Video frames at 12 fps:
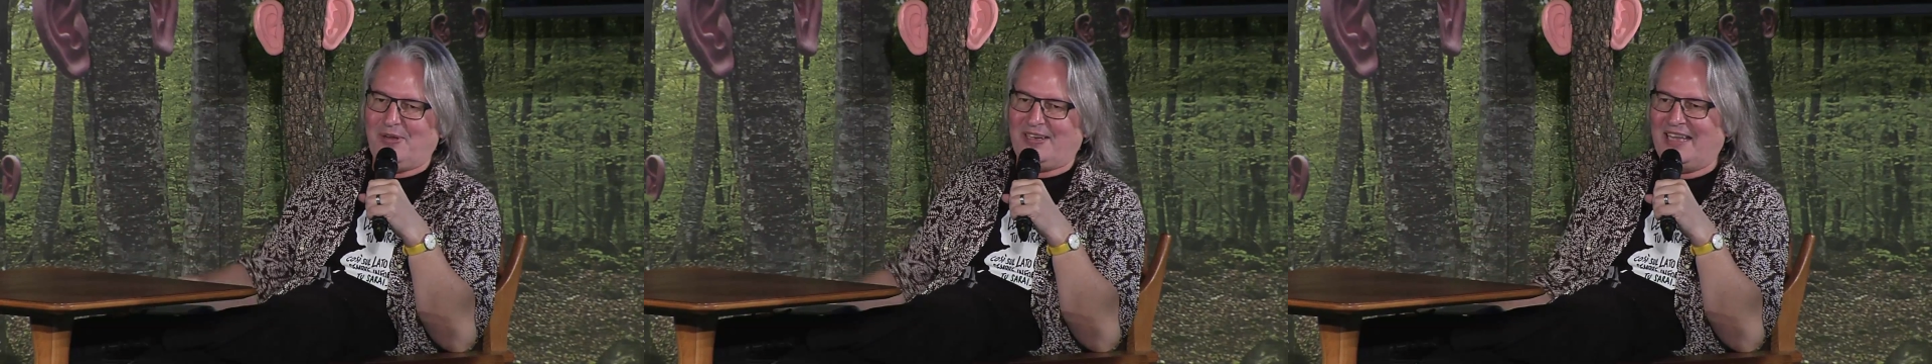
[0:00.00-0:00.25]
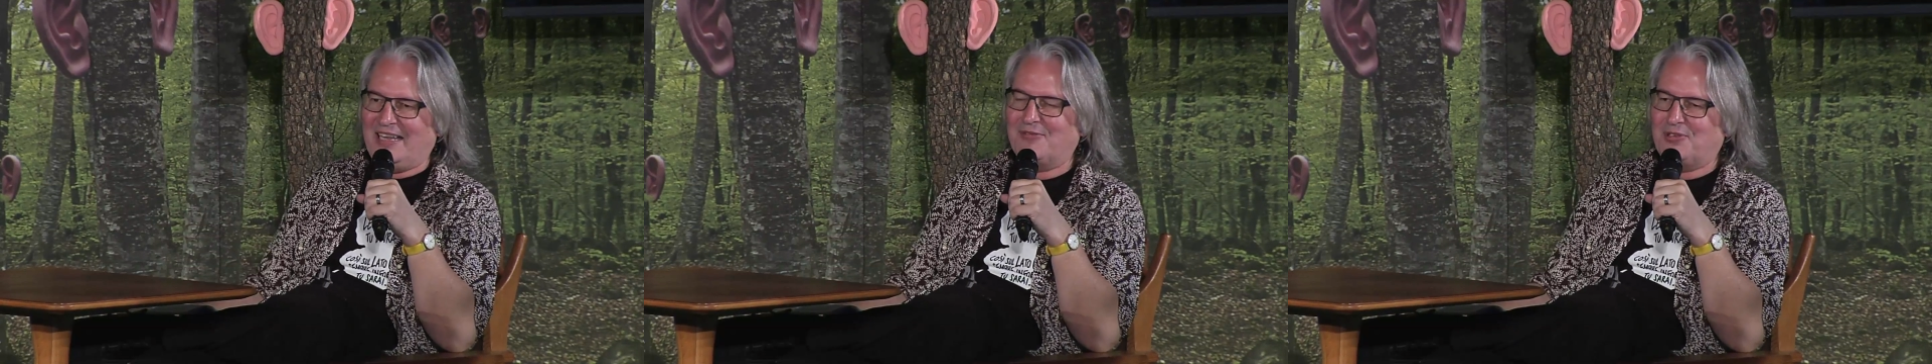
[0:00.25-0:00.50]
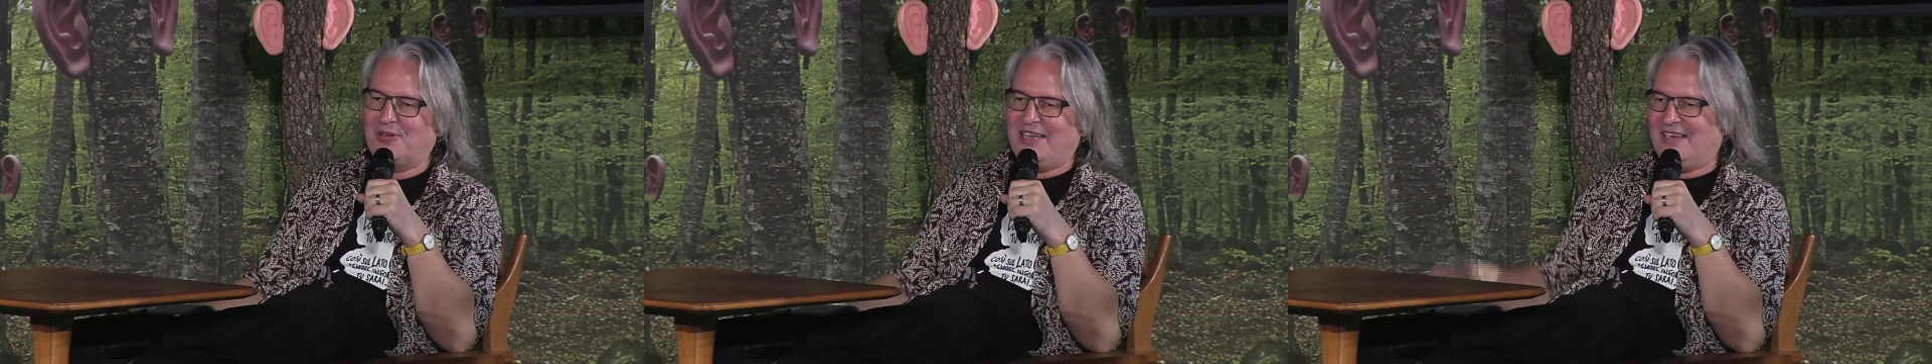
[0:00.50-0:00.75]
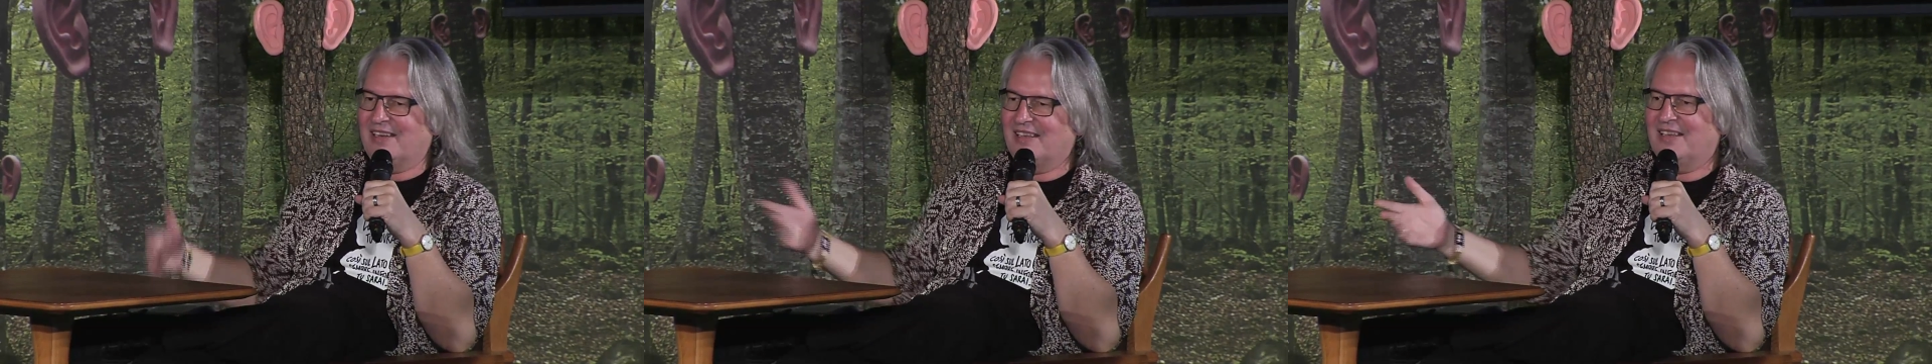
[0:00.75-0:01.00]
and kind of do it
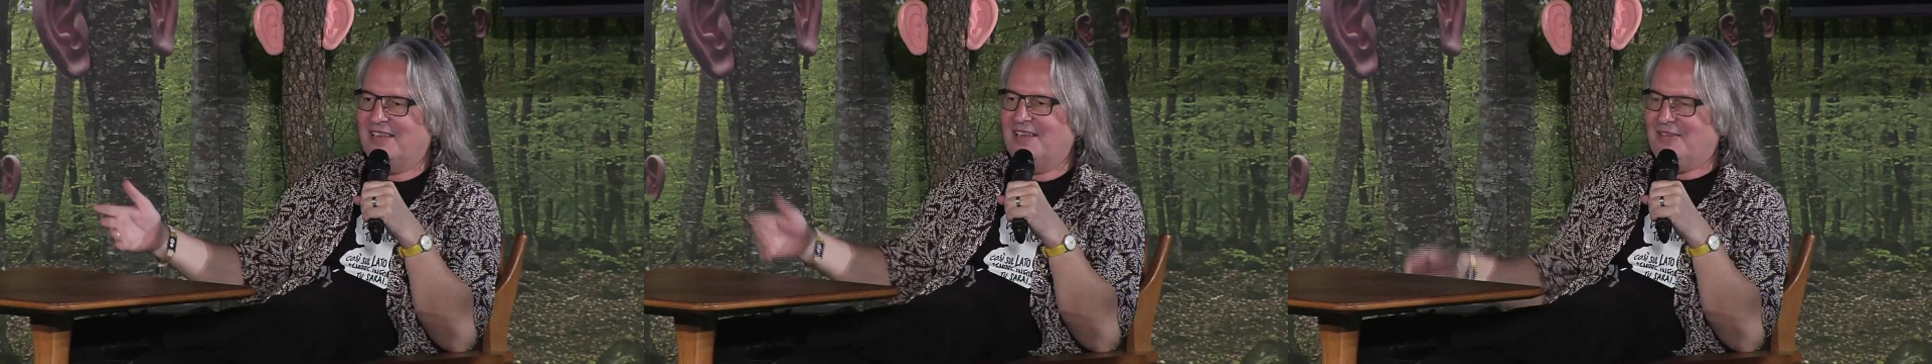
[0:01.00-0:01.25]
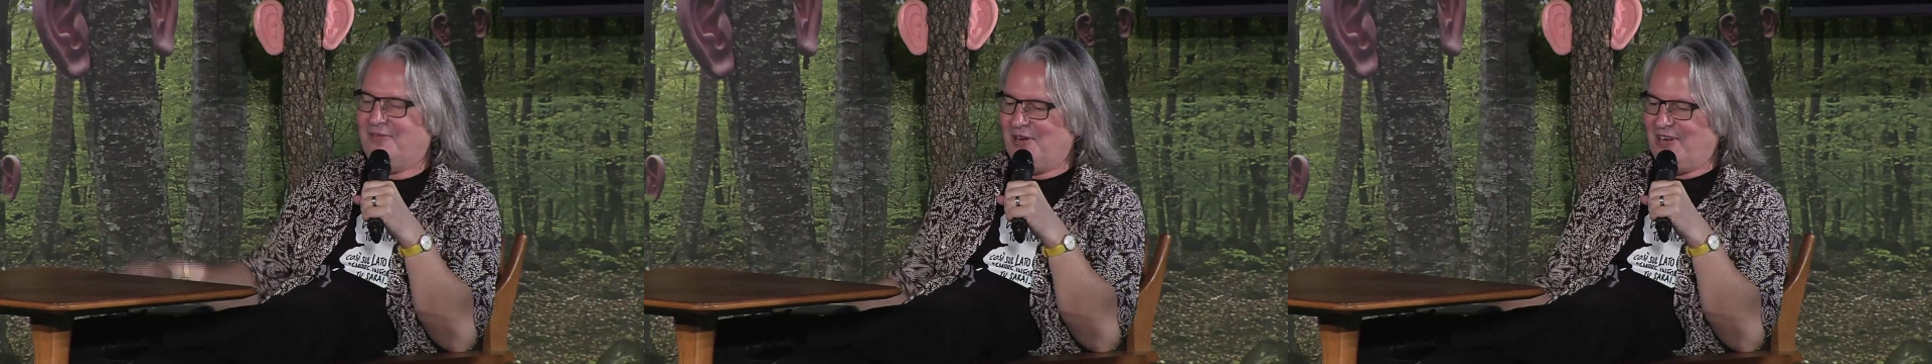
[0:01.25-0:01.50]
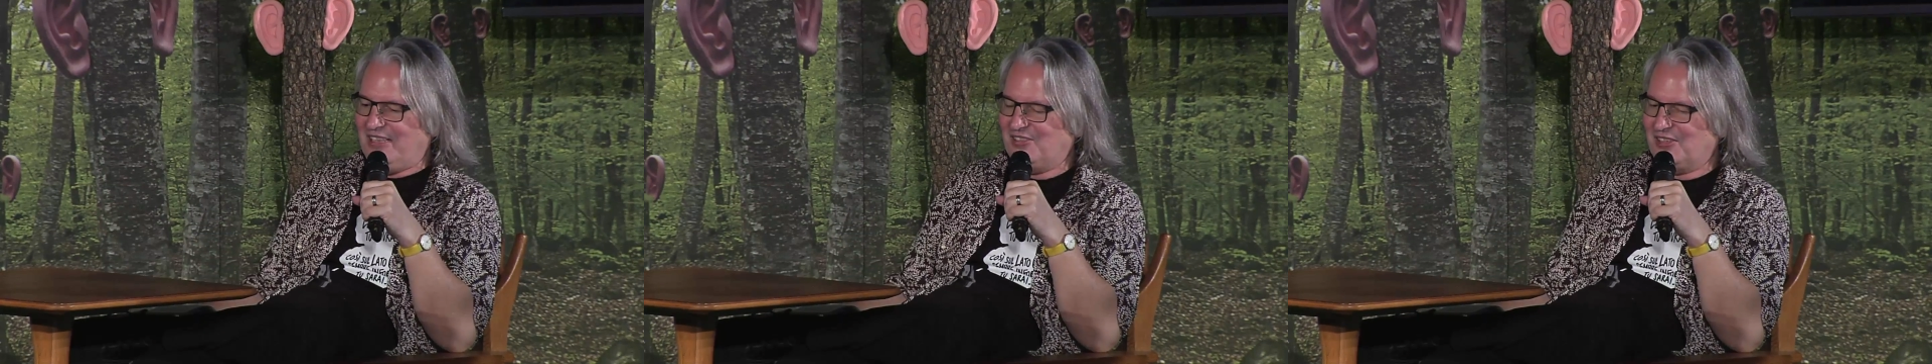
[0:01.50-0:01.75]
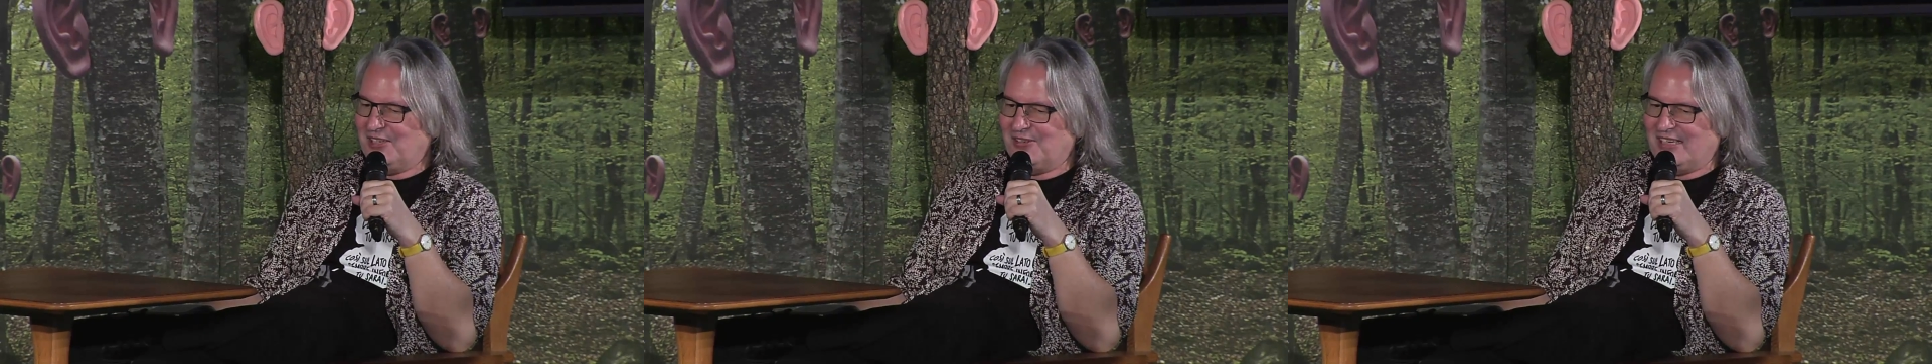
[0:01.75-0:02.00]
very
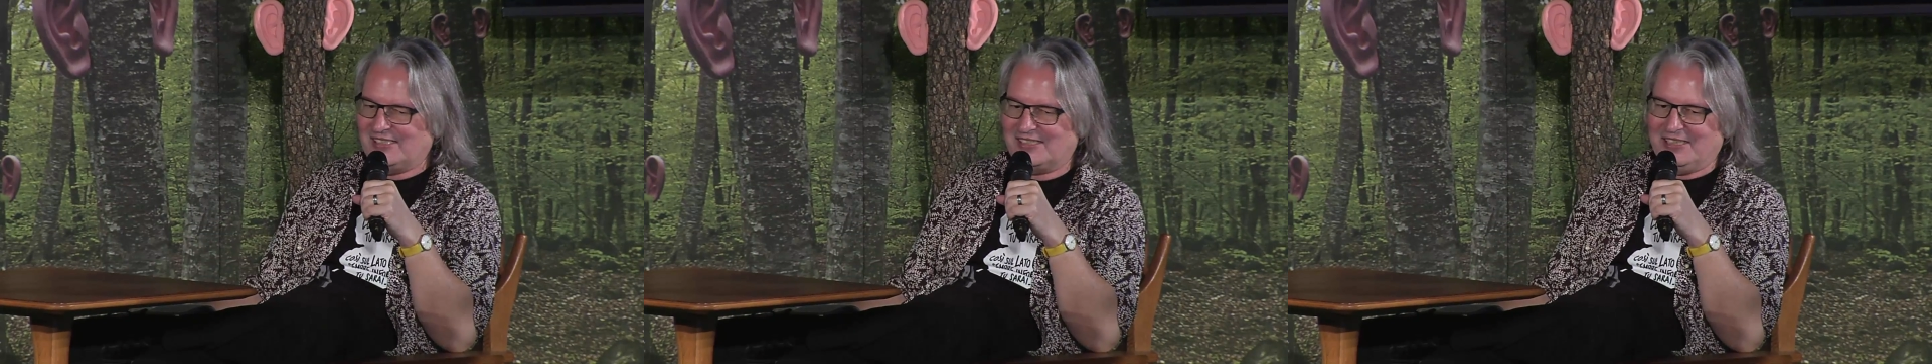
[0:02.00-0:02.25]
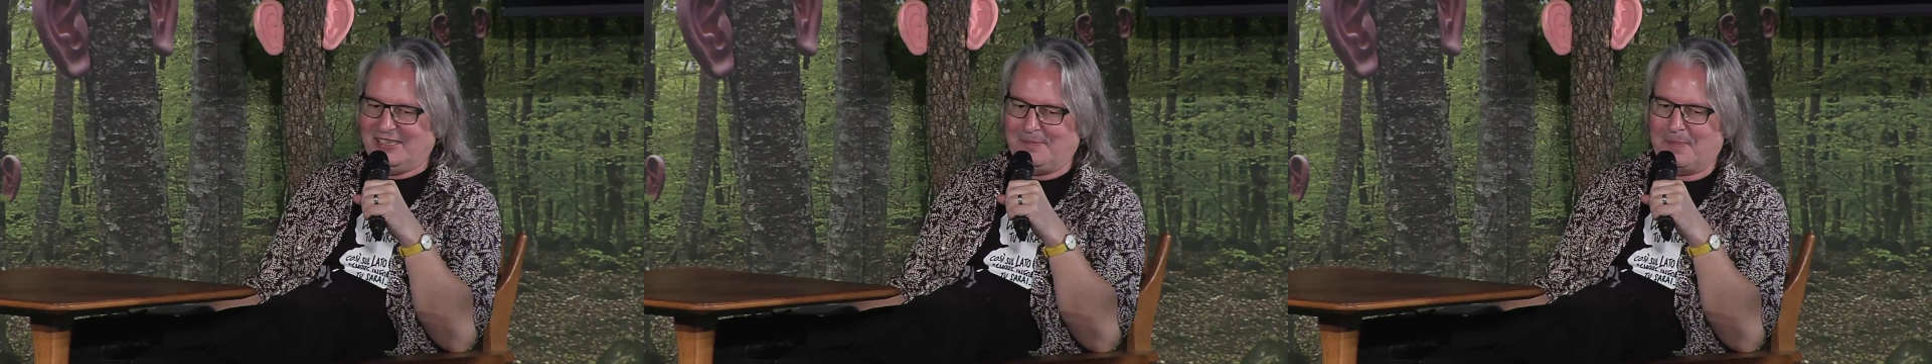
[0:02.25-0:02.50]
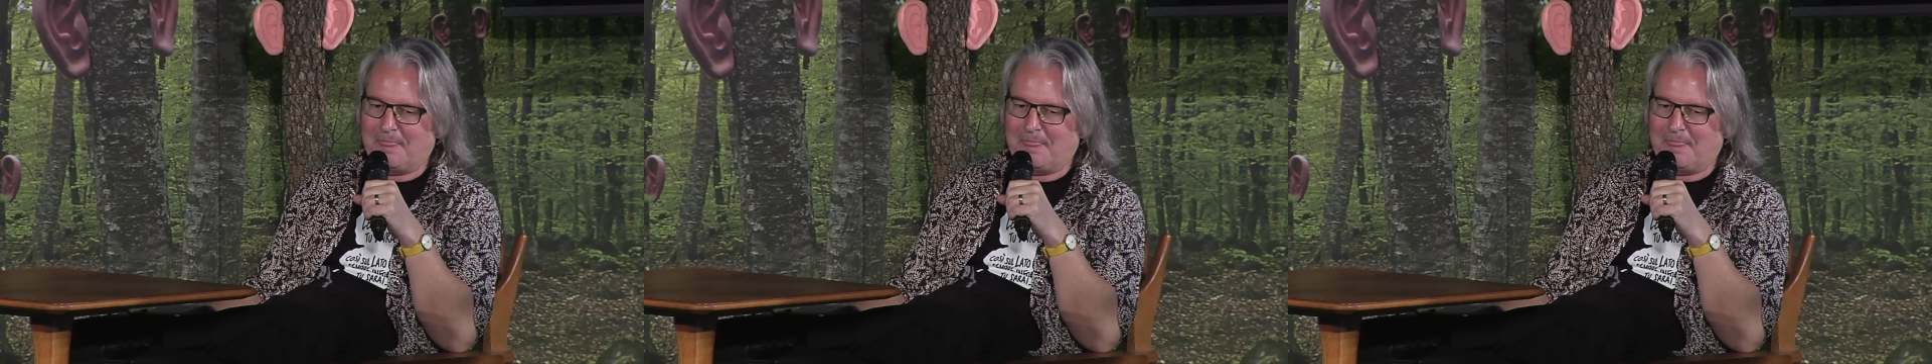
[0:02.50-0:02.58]
seriously.